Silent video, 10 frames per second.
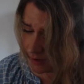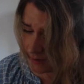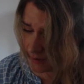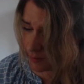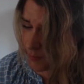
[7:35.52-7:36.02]

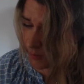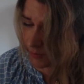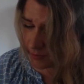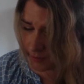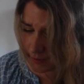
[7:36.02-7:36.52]
It smelled
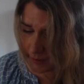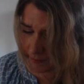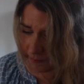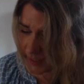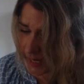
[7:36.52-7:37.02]
of
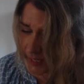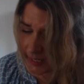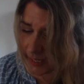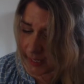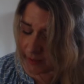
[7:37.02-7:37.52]
dead
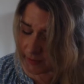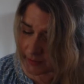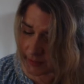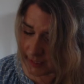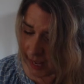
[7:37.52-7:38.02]
leaves
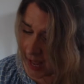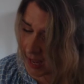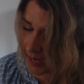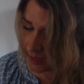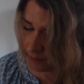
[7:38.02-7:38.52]
and
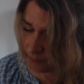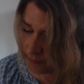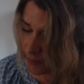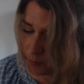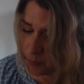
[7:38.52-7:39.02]
decay and
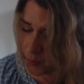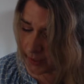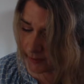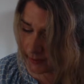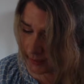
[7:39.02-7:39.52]
felt
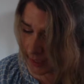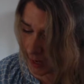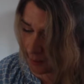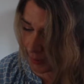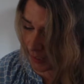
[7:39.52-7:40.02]
moist and
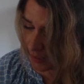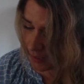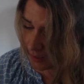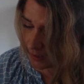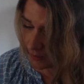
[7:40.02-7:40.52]
clammy.
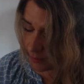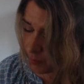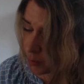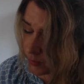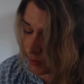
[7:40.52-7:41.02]
She
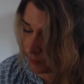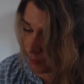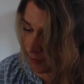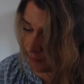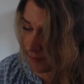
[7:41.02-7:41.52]
pulled it from
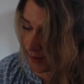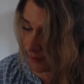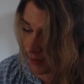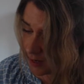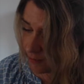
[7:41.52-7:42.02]
her
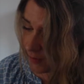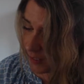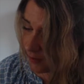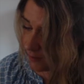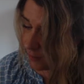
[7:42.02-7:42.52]
face, feeling
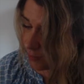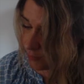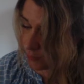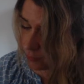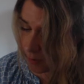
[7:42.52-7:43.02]
its
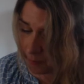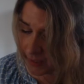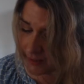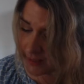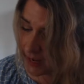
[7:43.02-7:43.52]
soft,
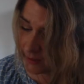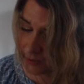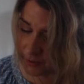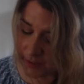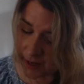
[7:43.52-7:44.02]
crumbly
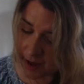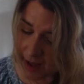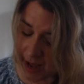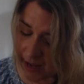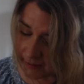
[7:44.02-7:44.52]
texture in her
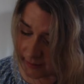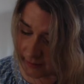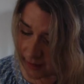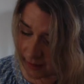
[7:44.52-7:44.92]
hands.